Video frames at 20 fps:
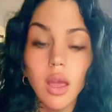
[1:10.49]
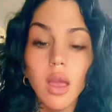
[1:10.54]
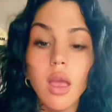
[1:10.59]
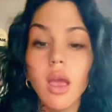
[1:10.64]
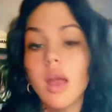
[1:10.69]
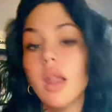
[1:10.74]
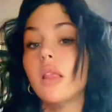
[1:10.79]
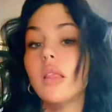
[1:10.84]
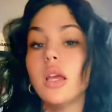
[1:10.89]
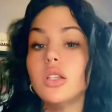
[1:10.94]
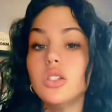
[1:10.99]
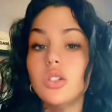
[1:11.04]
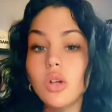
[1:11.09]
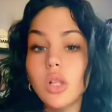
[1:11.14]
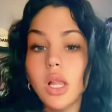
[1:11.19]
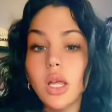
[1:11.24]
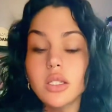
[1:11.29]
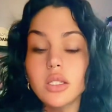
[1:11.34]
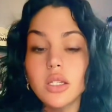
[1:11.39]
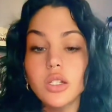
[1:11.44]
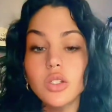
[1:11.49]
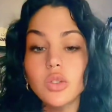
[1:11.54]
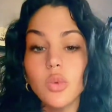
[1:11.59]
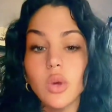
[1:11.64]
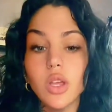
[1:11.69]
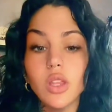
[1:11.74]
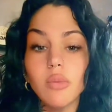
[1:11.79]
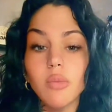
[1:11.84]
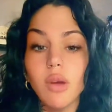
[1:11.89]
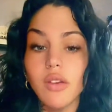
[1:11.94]
And I like to cleanse it
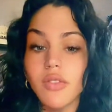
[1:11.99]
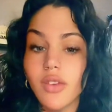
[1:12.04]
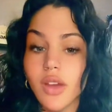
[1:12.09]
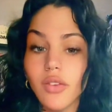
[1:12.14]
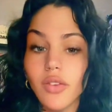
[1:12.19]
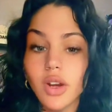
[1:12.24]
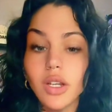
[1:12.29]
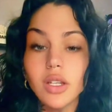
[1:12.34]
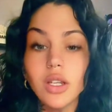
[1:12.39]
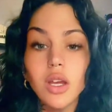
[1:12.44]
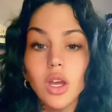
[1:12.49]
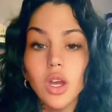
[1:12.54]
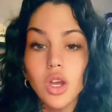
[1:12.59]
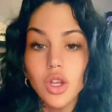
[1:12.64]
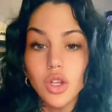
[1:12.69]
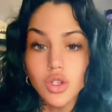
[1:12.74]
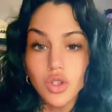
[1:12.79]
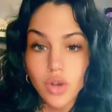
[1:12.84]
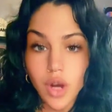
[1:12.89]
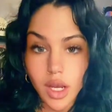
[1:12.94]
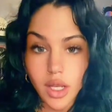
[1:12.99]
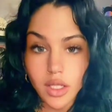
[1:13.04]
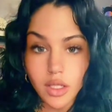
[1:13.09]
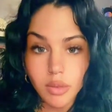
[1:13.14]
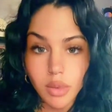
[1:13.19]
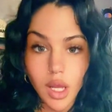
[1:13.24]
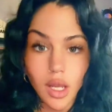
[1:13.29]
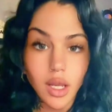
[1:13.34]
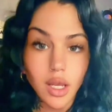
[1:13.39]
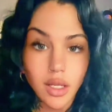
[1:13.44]
with my favorite dragon's blood